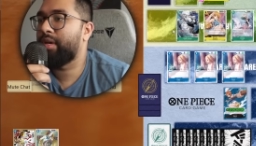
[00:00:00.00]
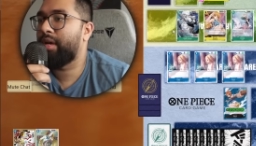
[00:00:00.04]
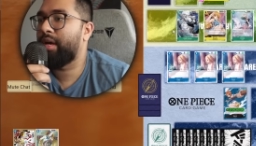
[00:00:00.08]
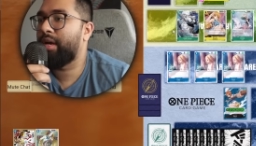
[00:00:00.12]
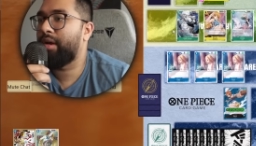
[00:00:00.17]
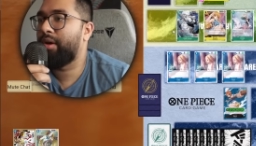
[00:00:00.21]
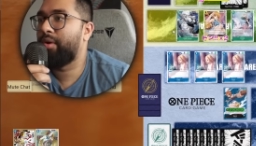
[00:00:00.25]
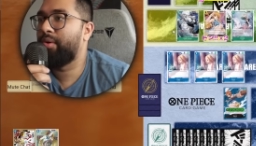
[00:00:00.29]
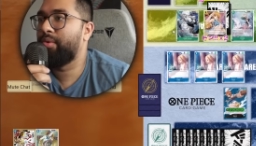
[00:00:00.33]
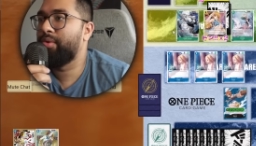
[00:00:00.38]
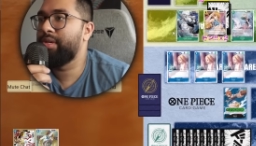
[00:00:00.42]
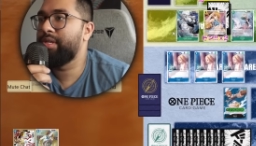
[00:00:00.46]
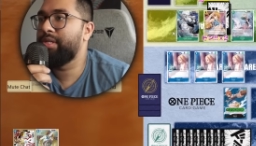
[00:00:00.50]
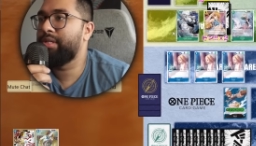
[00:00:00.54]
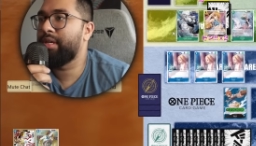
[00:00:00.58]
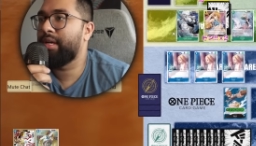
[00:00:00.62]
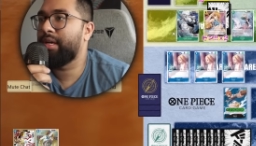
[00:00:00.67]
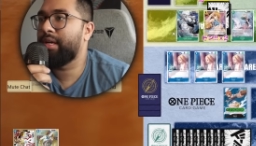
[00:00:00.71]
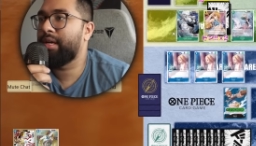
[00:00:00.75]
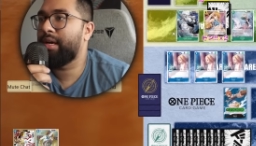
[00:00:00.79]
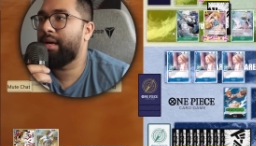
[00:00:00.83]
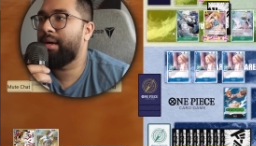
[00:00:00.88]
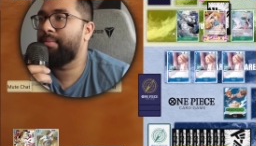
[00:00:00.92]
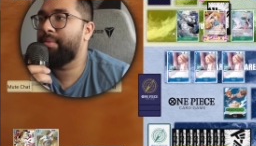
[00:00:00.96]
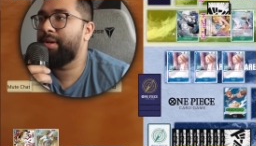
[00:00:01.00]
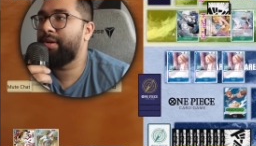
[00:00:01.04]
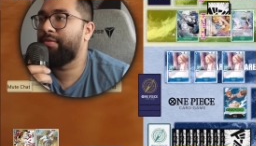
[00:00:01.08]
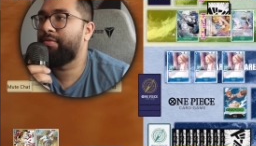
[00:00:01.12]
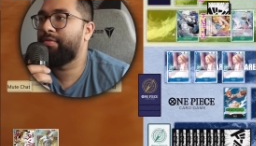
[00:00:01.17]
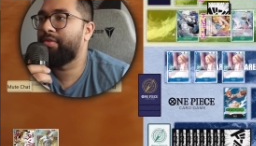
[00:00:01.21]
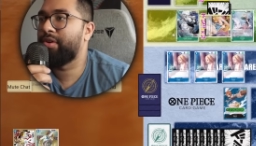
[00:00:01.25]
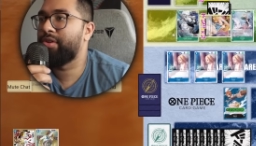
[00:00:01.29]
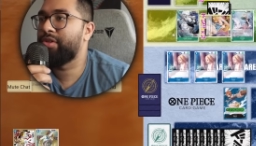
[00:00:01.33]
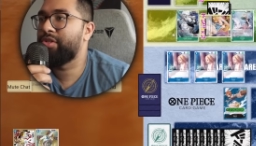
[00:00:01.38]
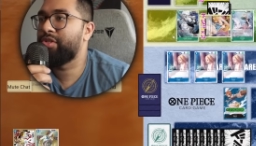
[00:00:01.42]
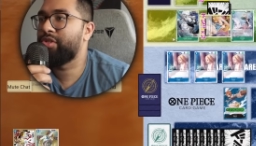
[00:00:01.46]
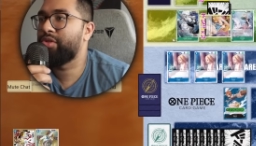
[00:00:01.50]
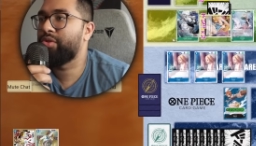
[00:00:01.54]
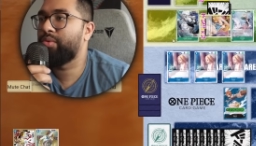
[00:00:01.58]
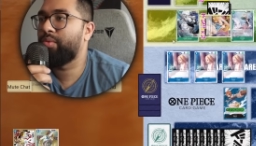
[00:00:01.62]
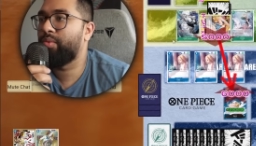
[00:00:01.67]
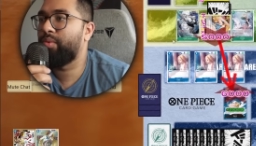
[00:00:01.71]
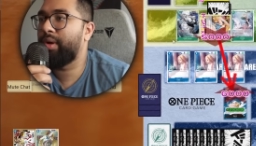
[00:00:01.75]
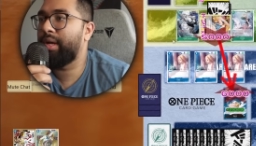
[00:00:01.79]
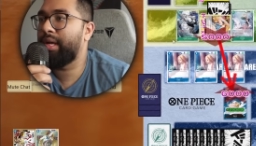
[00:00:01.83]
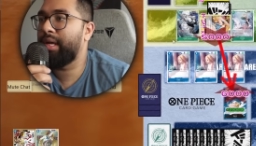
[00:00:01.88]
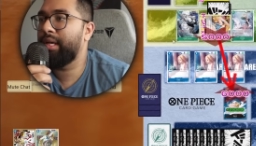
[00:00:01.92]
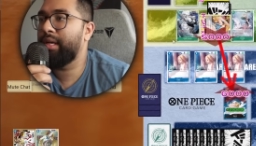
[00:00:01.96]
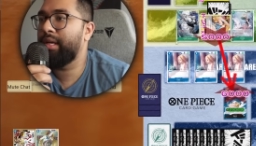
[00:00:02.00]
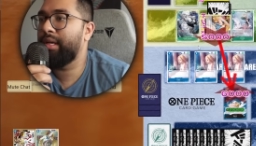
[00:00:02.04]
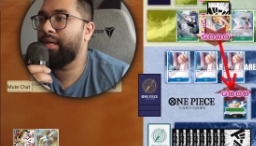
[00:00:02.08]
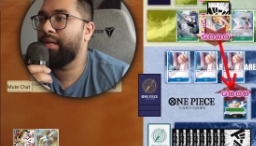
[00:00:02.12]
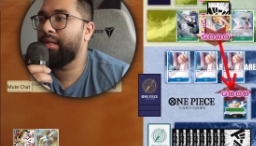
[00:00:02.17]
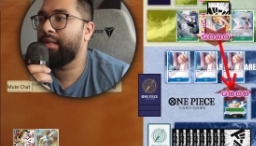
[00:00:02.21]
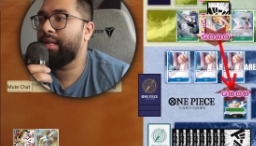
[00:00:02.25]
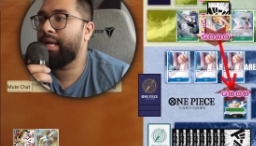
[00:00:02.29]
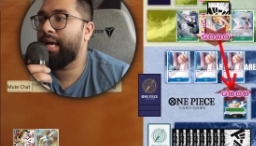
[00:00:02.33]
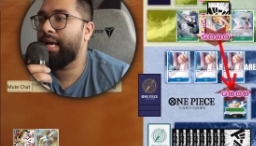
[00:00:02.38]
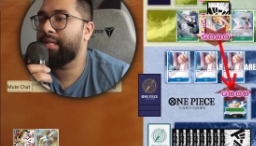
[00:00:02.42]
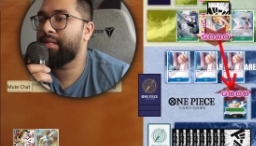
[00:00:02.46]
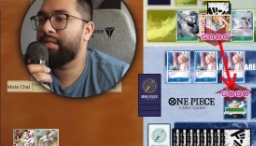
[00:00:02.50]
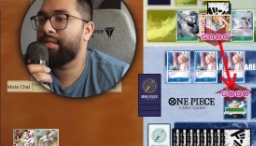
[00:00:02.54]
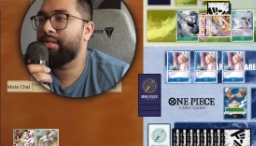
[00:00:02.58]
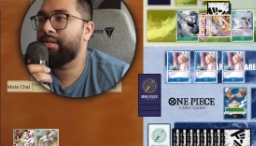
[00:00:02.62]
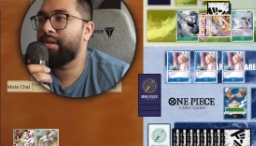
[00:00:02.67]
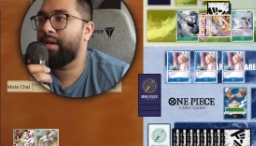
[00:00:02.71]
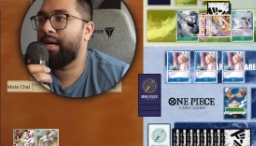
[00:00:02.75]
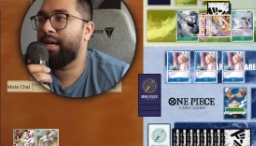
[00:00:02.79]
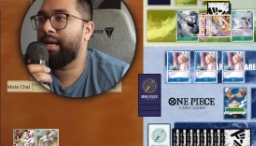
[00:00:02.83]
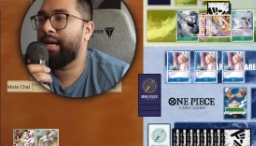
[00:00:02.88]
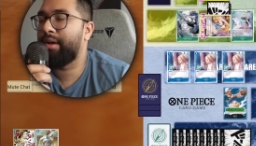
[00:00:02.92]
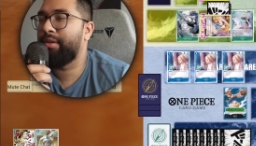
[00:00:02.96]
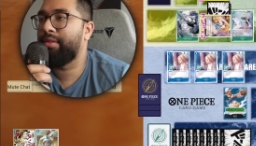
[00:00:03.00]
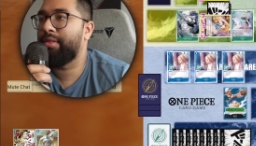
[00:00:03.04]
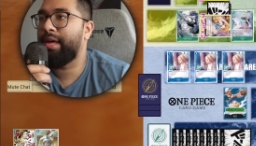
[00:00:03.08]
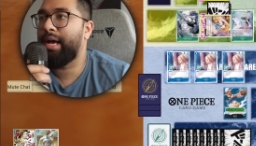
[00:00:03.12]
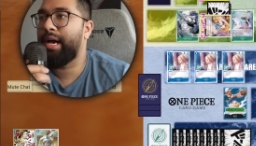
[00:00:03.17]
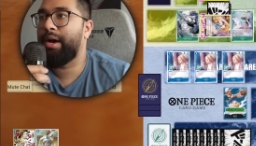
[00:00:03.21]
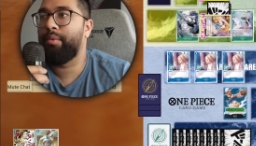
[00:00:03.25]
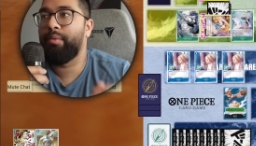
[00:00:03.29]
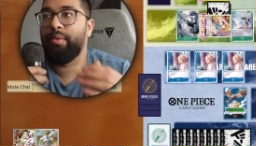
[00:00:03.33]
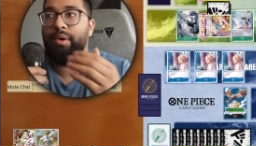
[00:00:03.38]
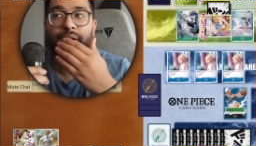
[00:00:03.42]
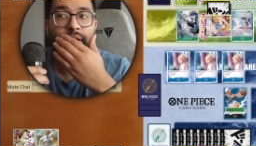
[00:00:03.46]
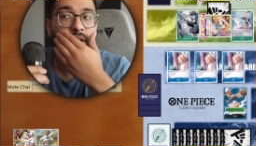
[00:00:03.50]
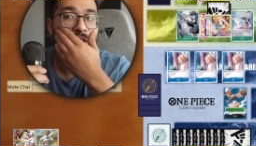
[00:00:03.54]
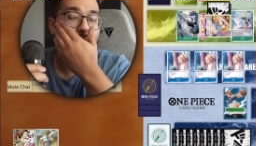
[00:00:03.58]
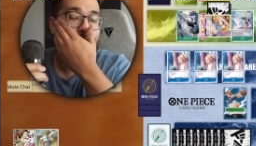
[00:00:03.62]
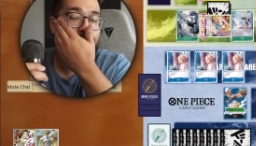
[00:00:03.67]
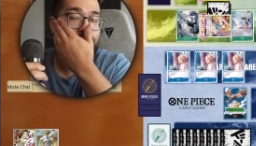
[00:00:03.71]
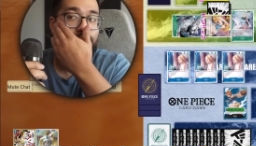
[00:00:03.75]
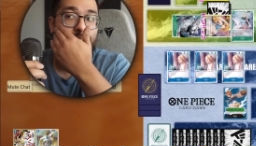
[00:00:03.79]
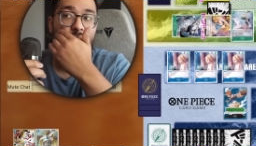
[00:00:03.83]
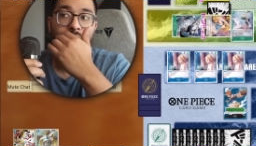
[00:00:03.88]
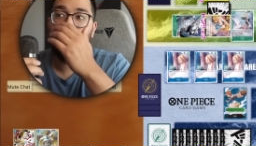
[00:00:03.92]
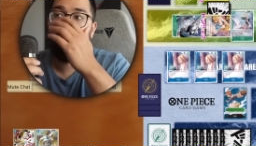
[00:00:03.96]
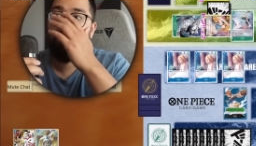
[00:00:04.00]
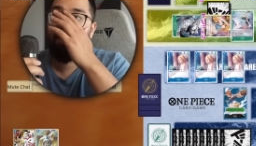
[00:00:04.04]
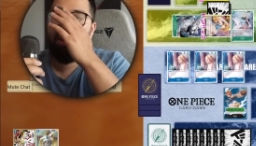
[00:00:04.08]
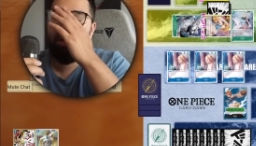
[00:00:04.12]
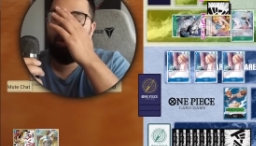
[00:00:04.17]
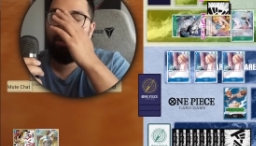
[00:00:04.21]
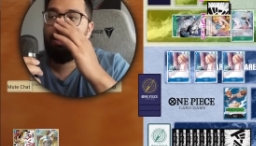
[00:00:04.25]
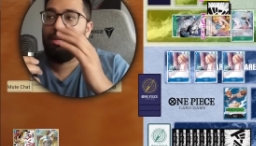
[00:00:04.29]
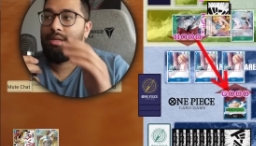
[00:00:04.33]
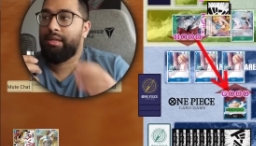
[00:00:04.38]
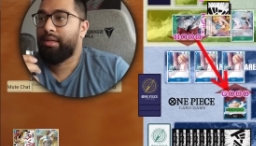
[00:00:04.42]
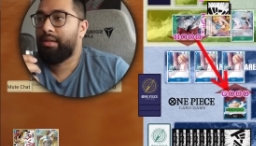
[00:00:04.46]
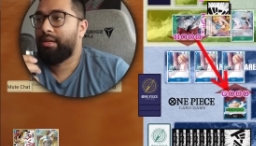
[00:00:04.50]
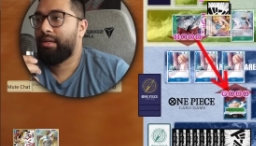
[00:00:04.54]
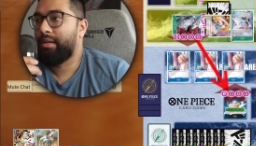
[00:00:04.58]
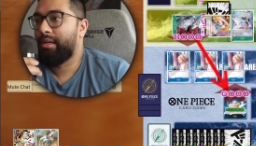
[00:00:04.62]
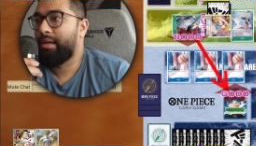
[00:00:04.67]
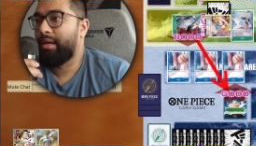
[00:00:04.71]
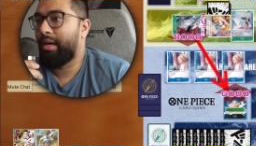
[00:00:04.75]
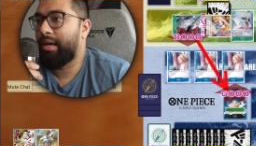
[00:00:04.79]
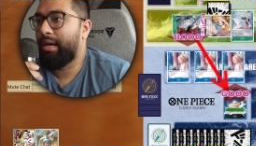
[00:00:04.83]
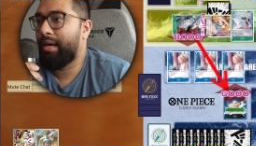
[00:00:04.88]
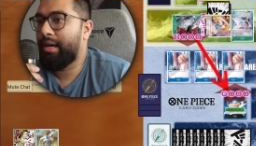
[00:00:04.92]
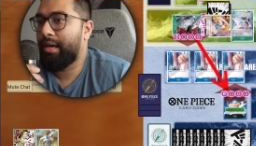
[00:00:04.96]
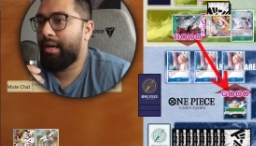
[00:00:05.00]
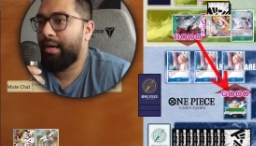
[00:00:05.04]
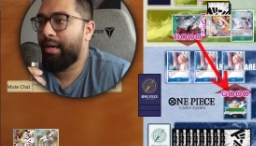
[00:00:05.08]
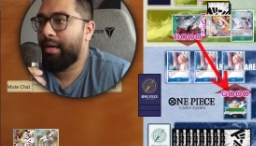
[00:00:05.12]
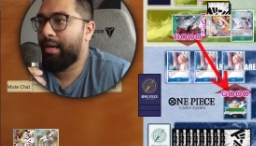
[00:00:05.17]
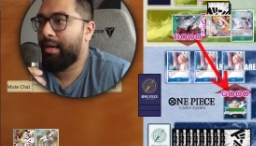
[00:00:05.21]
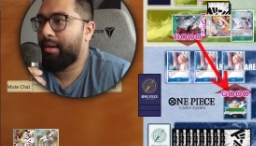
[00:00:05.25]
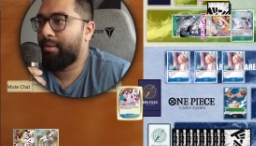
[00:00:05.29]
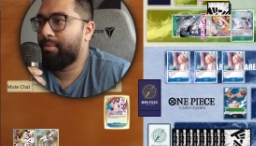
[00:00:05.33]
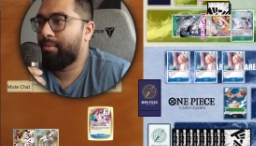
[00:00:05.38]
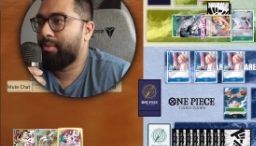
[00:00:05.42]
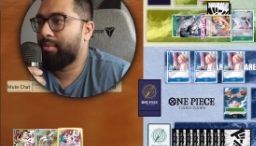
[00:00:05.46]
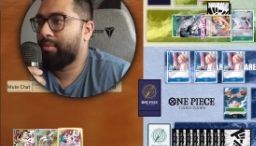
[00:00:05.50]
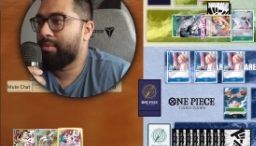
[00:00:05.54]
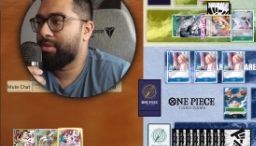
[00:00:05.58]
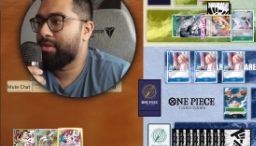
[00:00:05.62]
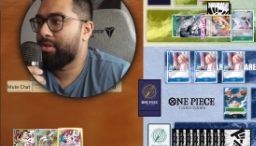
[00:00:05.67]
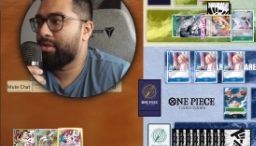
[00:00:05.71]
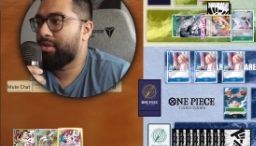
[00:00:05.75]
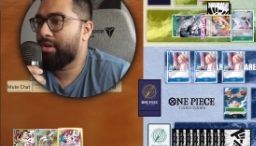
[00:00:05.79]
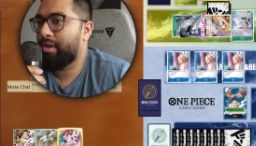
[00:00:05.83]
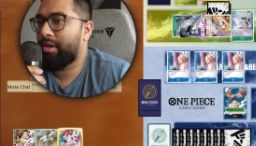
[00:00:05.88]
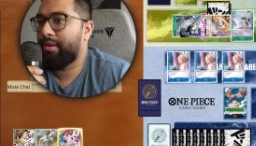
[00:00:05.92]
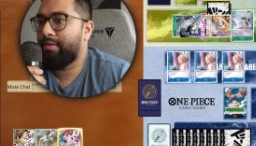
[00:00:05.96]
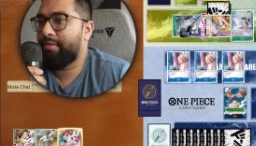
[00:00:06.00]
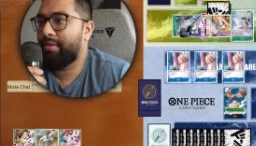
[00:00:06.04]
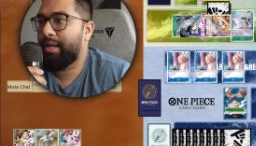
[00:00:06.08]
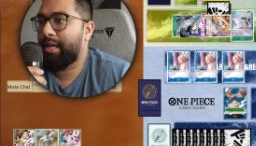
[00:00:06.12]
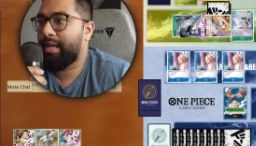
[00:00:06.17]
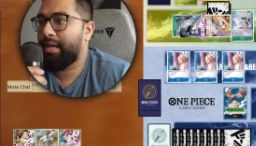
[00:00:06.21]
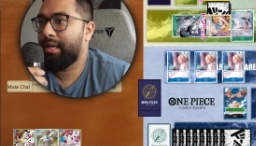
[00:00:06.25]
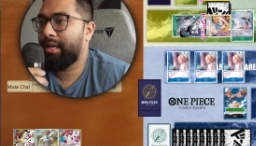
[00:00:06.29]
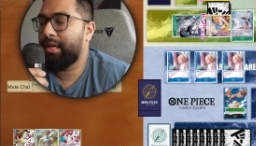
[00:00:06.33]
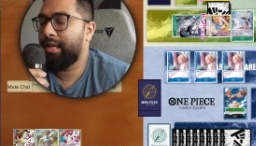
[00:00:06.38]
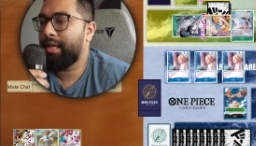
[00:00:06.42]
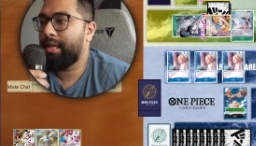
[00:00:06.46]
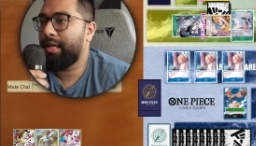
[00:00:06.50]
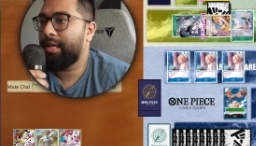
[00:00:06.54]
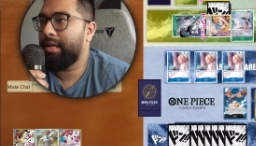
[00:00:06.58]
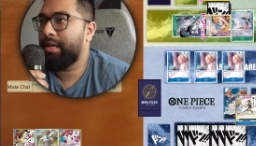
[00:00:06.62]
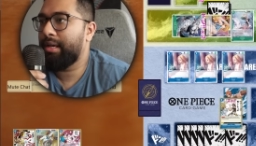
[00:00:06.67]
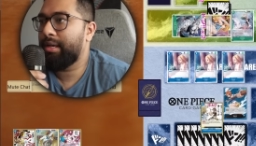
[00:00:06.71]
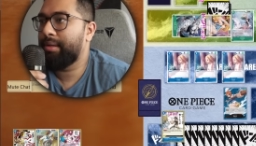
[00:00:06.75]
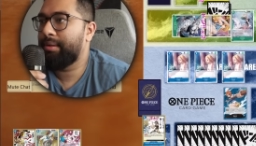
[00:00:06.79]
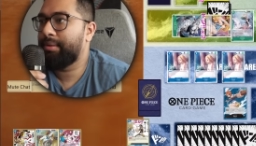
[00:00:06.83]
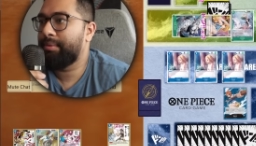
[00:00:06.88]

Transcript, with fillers: Uh, Hody's going to come in for a swing. That's not how that works. Uh, we'll resolve that hit.